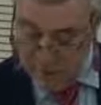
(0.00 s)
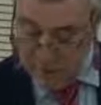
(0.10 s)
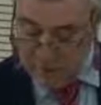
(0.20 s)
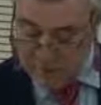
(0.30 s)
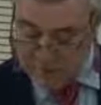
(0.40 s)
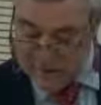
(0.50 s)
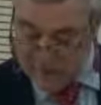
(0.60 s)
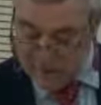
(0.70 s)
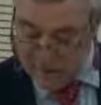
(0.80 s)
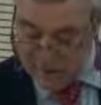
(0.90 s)
while
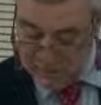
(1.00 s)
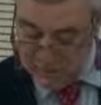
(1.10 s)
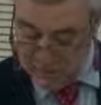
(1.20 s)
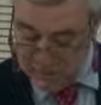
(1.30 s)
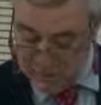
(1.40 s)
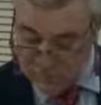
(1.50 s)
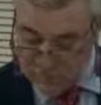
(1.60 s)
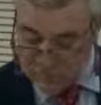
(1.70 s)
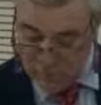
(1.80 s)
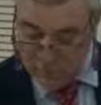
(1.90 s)
safeguarding the
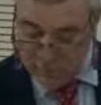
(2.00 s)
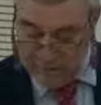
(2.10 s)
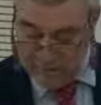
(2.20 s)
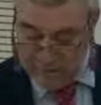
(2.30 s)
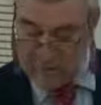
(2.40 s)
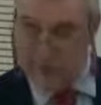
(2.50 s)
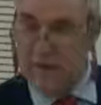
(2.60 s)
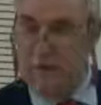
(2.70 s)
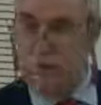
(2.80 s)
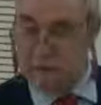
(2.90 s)
interests of leaders
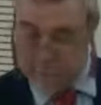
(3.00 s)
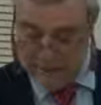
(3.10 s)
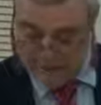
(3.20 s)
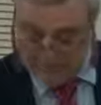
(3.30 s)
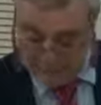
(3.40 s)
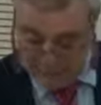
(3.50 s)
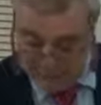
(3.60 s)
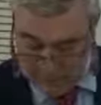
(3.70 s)
and users alike.